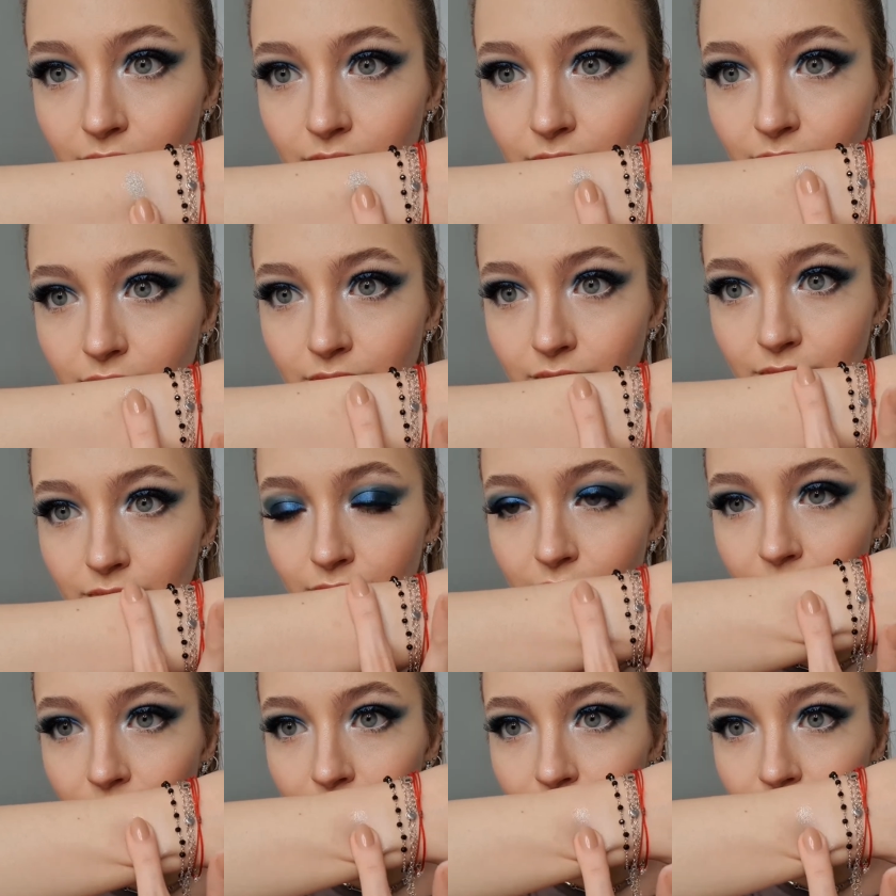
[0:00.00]

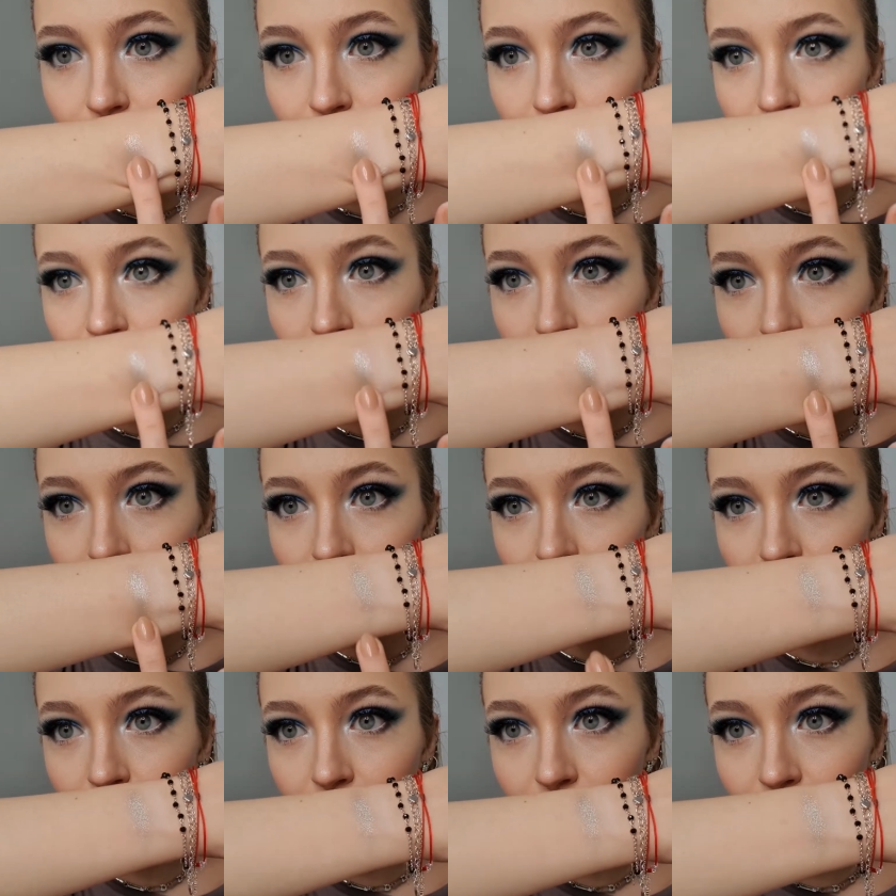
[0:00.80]
realistically
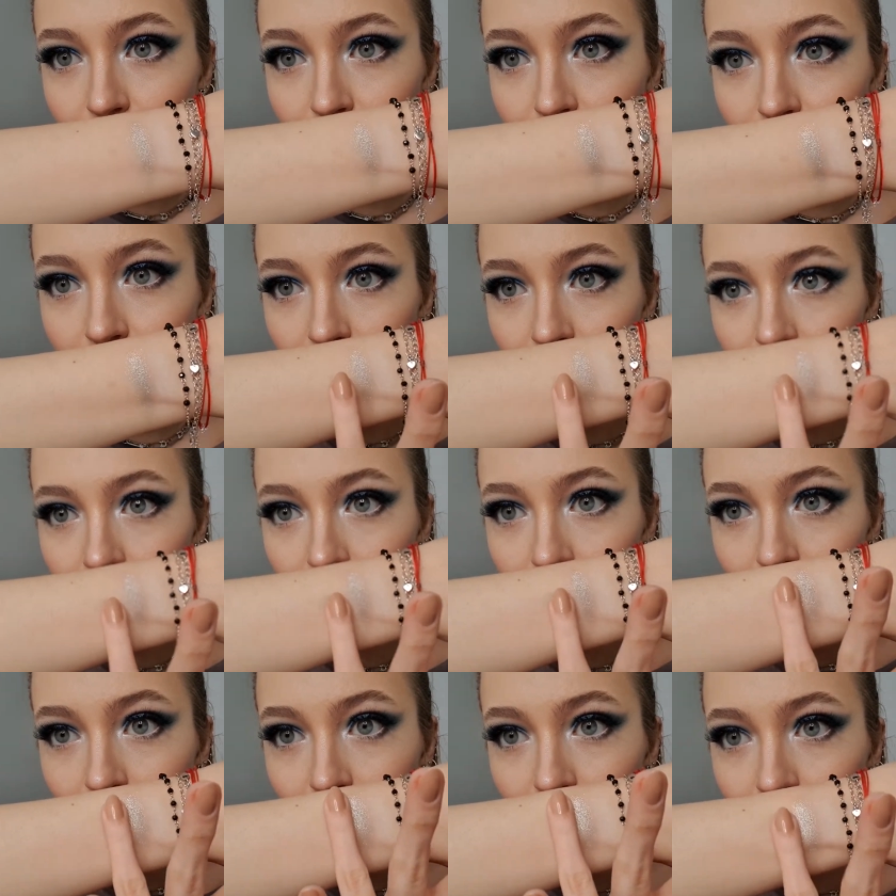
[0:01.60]

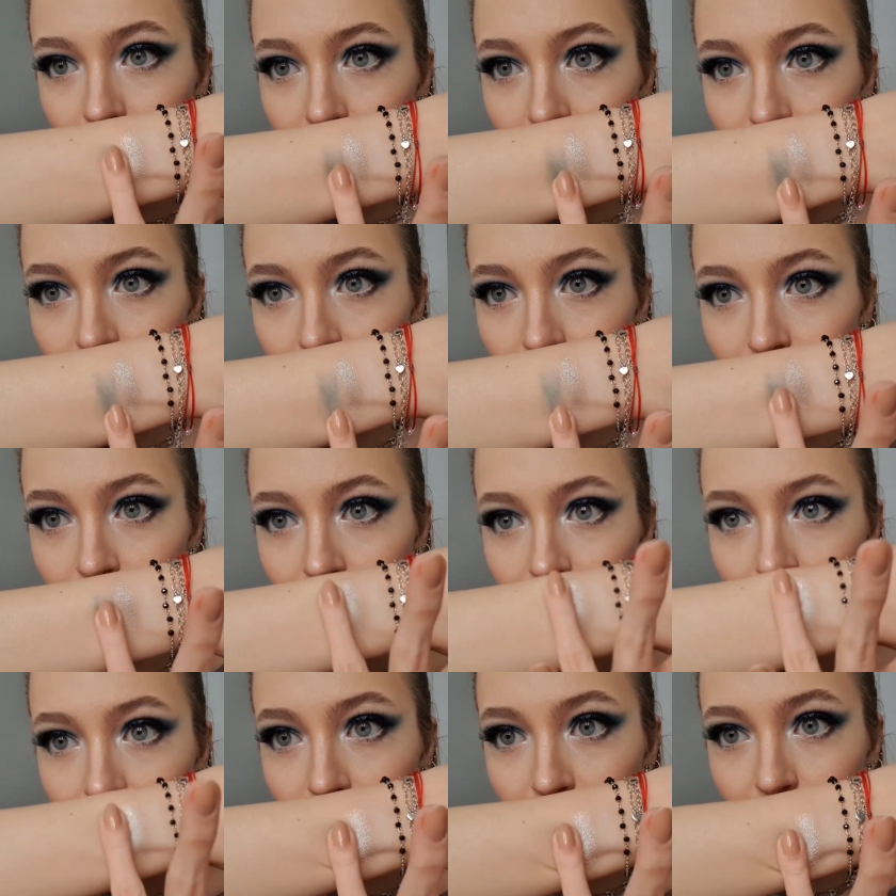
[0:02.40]
speaking,
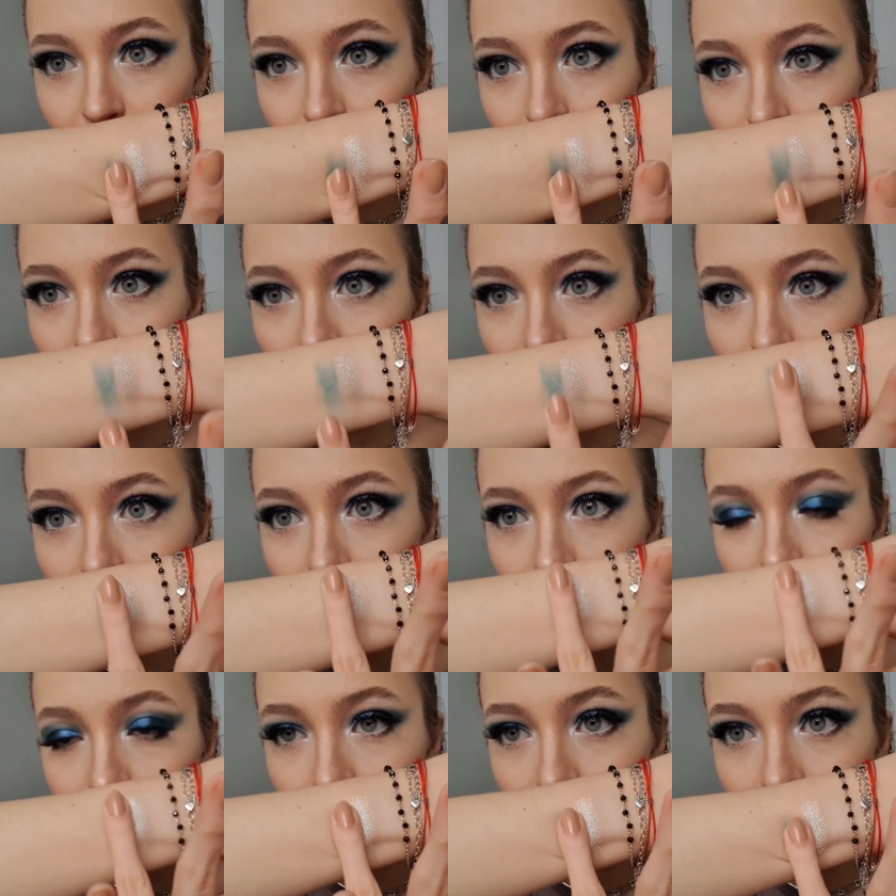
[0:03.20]
from
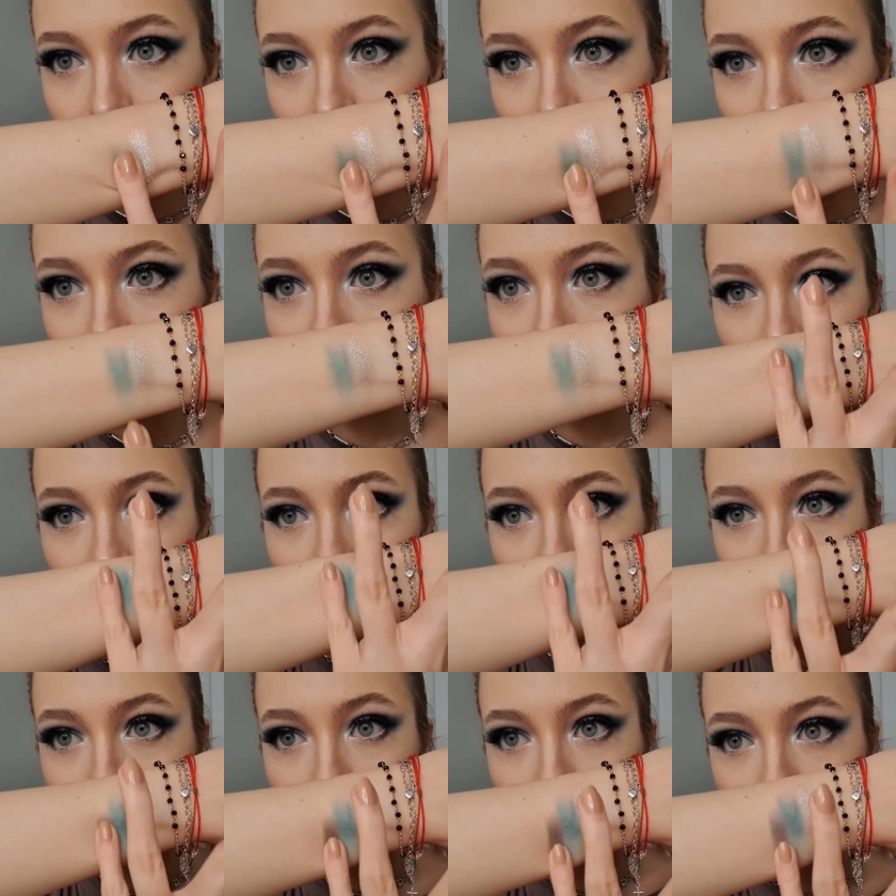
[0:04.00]
every single
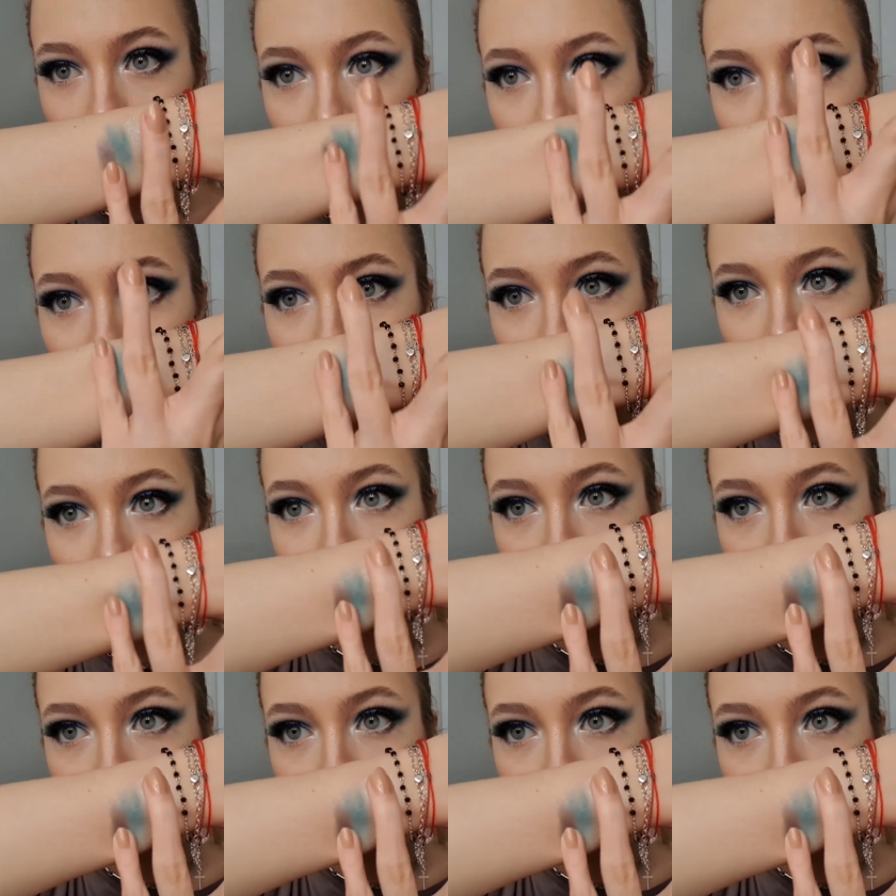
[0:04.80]
one